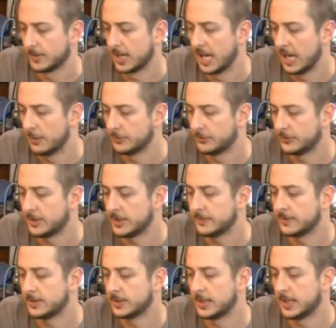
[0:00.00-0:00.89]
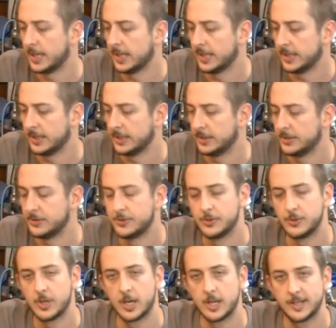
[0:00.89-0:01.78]
was given a
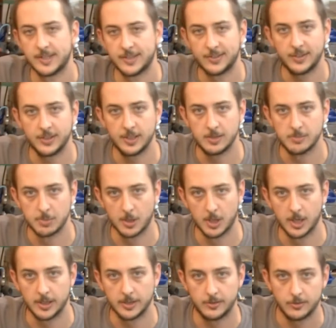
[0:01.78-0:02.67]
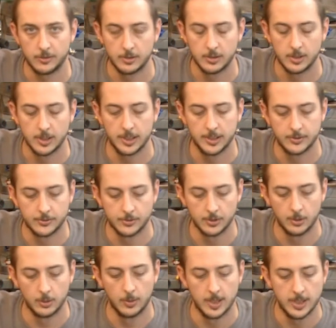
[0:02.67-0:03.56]
do not exceed price. And
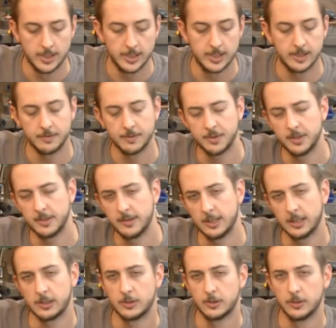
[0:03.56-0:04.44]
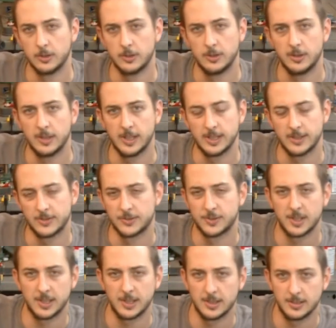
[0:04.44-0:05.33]
so I did everything that I could and
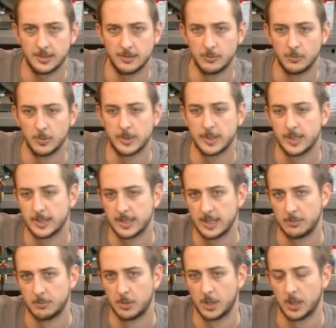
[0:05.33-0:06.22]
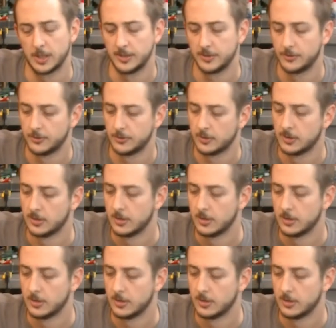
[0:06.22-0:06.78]
stay within that price.